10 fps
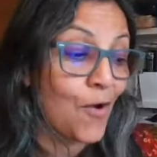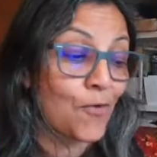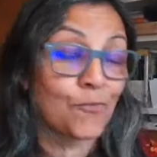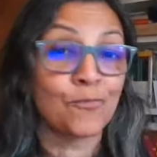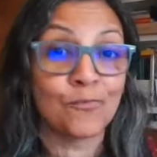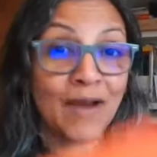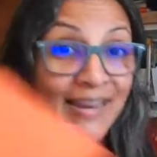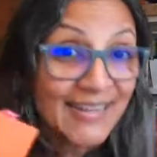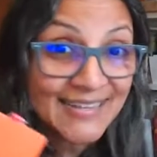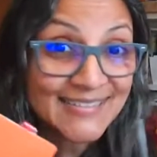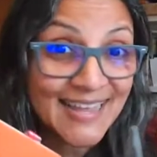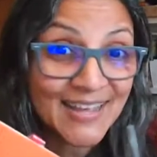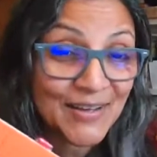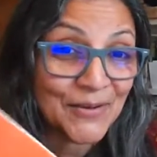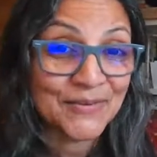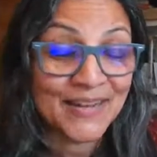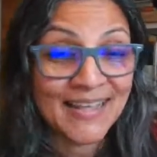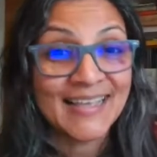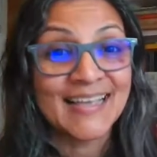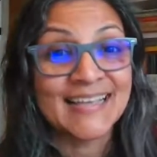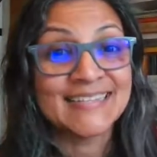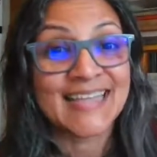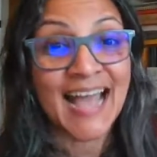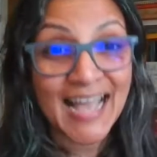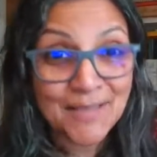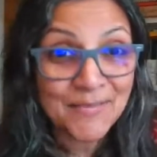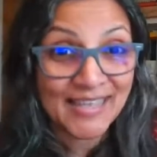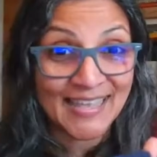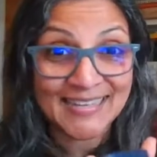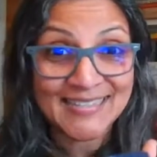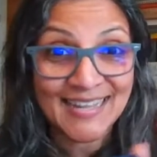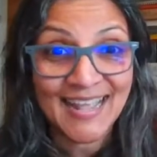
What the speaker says: writing it down, timing it,